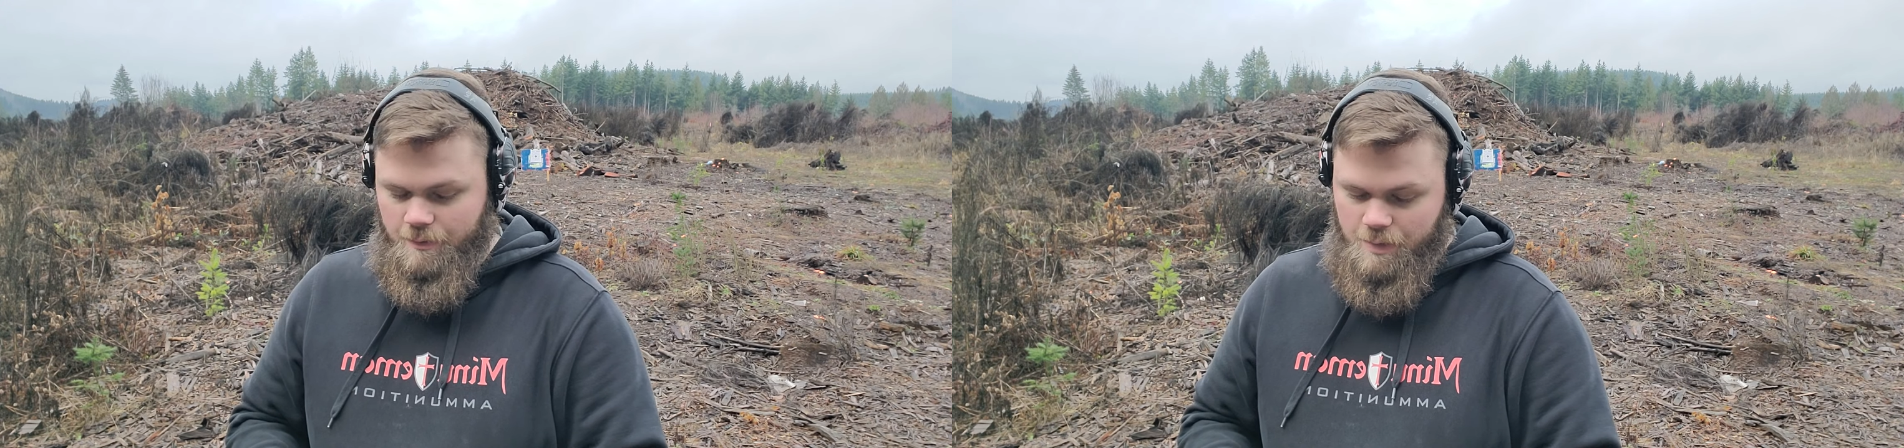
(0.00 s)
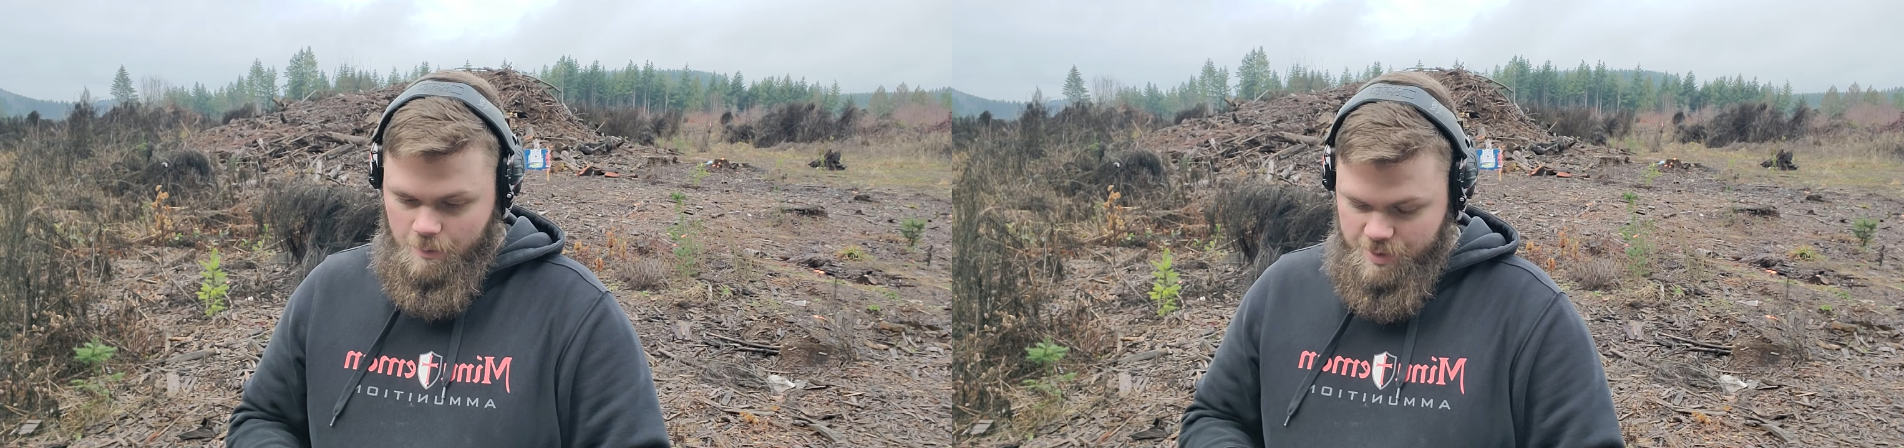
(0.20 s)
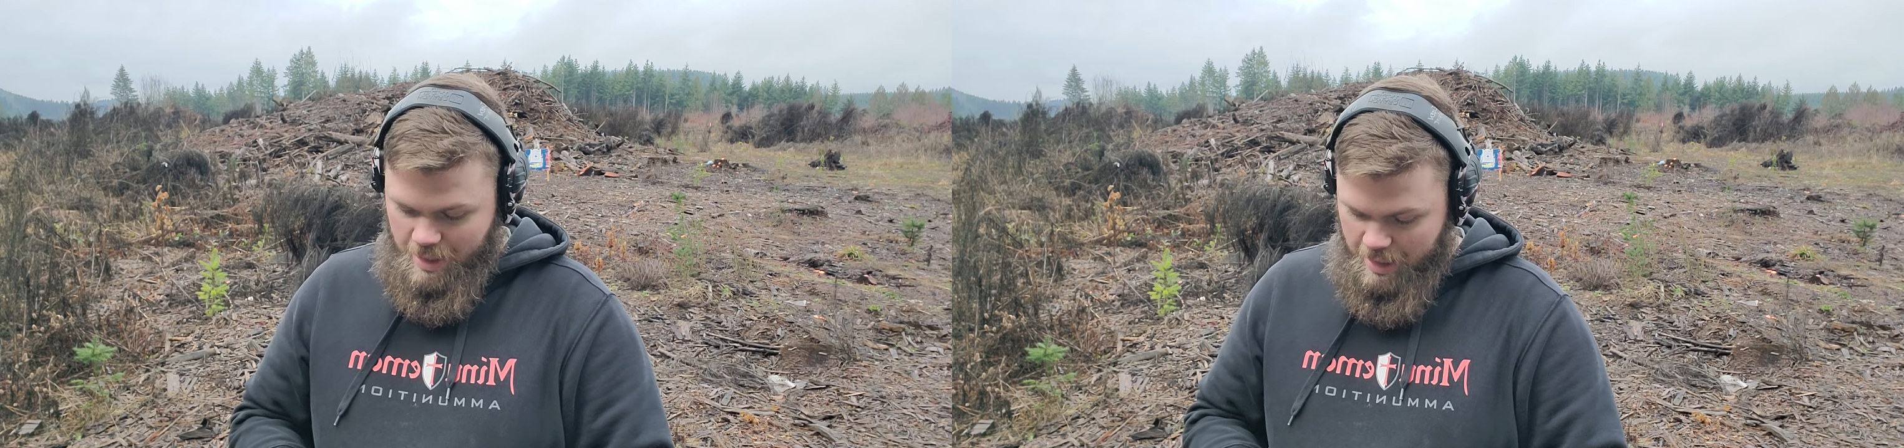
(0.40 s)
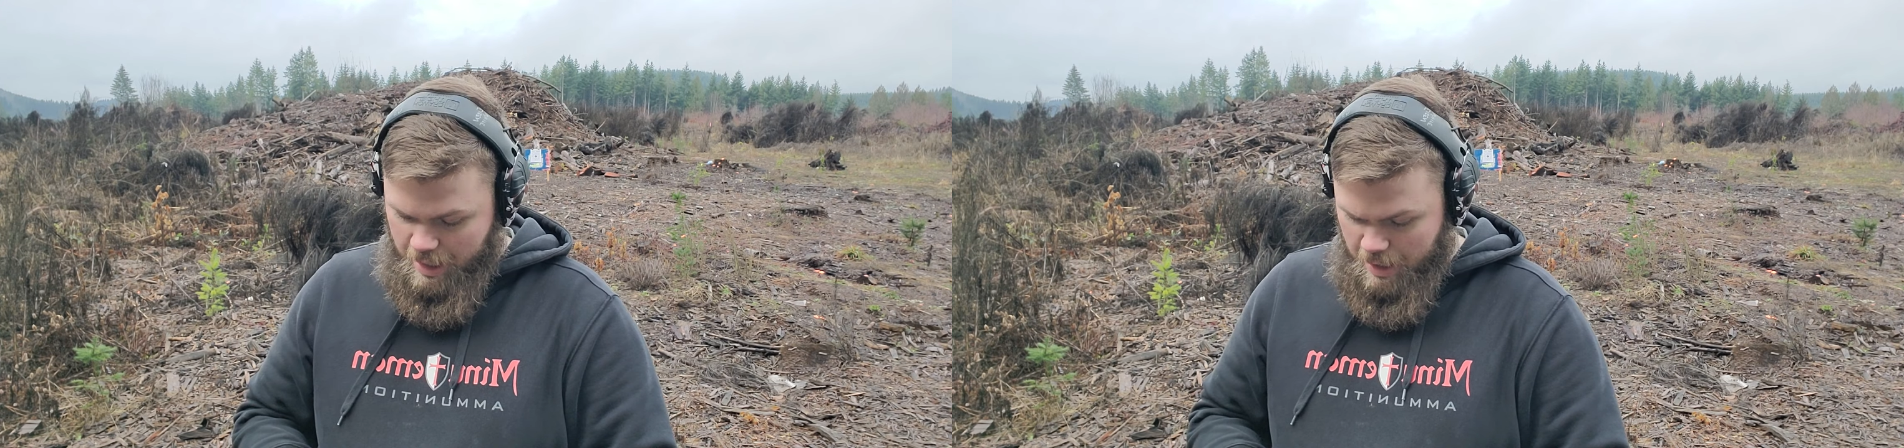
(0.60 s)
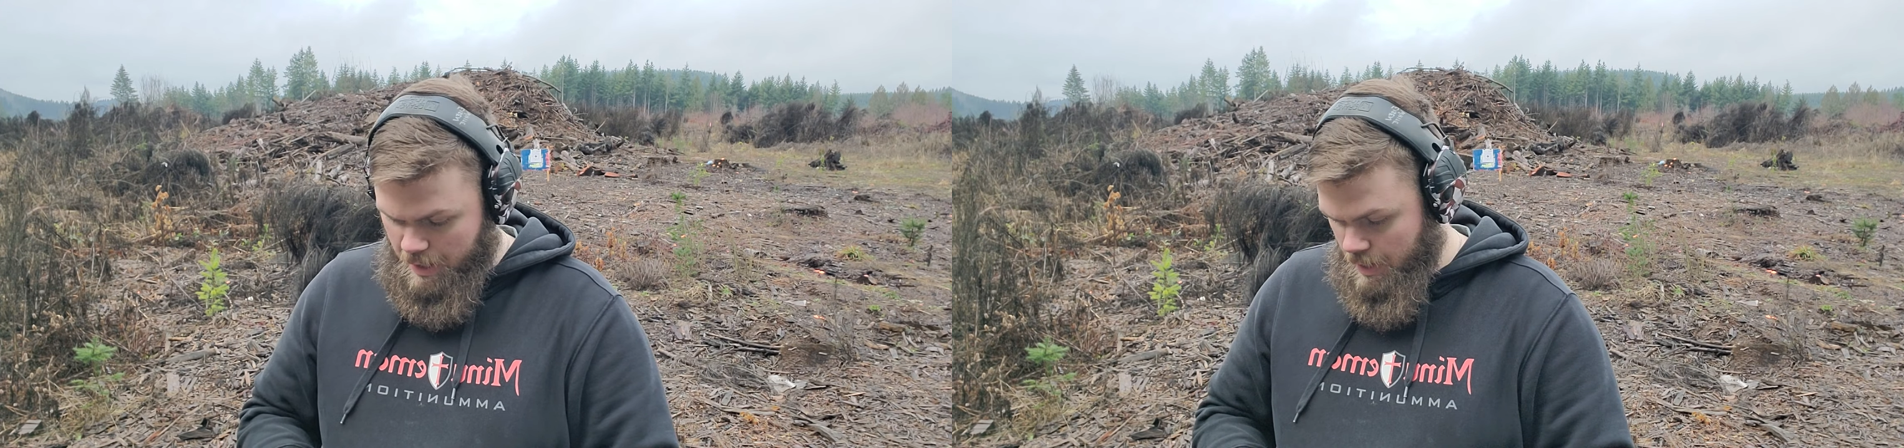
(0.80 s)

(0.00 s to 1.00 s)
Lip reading: if there was any